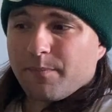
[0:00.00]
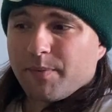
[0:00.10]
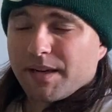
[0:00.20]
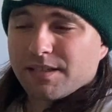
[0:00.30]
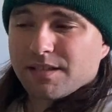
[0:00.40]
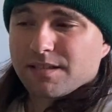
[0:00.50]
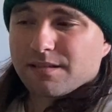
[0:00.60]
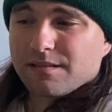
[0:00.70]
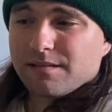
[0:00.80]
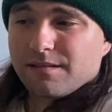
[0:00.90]
But I just
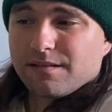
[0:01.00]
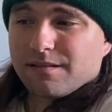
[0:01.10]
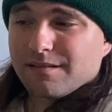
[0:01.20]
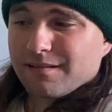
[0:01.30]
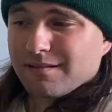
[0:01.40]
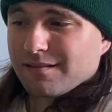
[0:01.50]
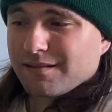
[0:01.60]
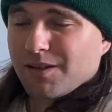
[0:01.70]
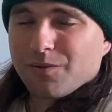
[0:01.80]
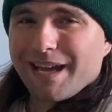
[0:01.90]

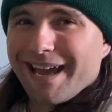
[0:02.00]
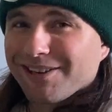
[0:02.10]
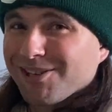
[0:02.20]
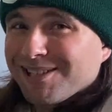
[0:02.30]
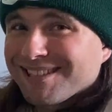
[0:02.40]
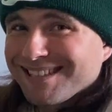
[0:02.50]
don't care.